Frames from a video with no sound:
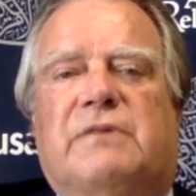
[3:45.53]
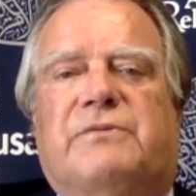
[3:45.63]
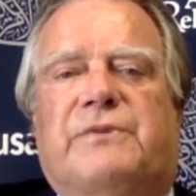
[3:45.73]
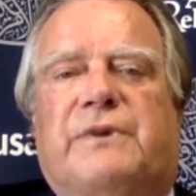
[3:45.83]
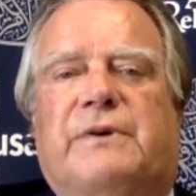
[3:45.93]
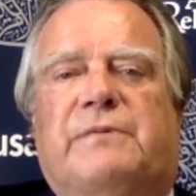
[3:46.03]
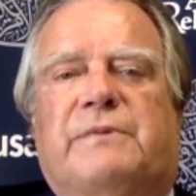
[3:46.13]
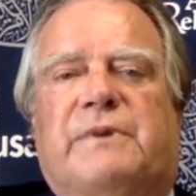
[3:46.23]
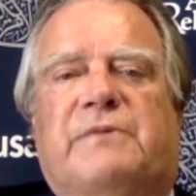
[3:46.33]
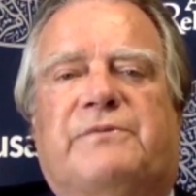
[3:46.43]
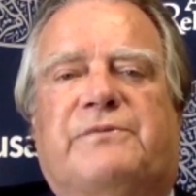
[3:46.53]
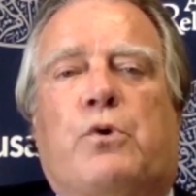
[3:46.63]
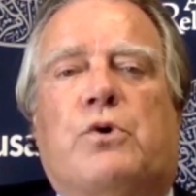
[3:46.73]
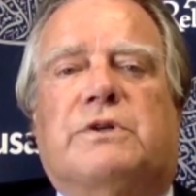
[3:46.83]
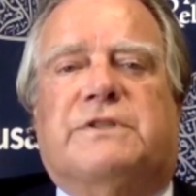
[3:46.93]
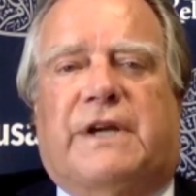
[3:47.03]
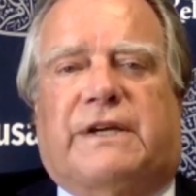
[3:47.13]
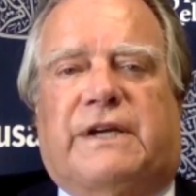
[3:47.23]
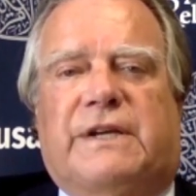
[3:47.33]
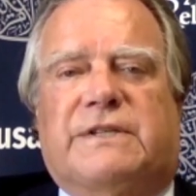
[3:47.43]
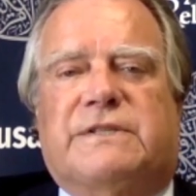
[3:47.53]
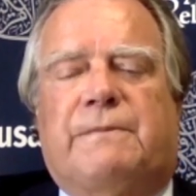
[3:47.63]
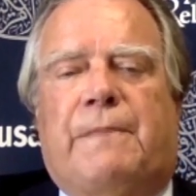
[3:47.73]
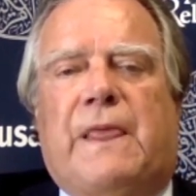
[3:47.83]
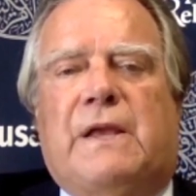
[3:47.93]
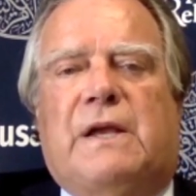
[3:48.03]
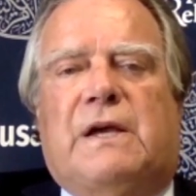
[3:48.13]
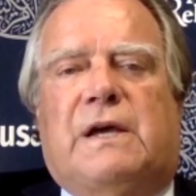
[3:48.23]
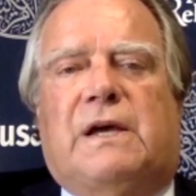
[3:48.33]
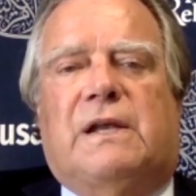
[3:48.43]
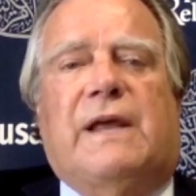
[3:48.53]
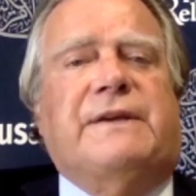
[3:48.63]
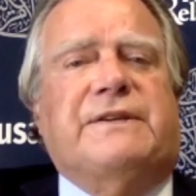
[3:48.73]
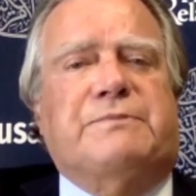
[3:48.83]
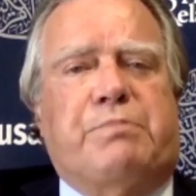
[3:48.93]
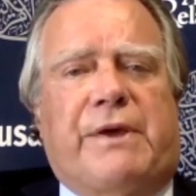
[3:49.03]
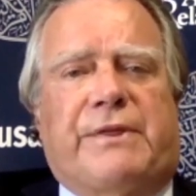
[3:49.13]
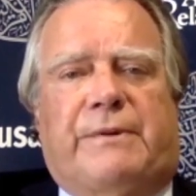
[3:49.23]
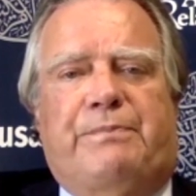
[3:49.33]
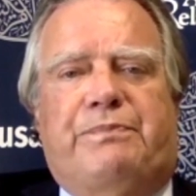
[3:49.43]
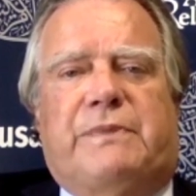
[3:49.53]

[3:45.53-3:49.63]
for 4 decades. Like his brother,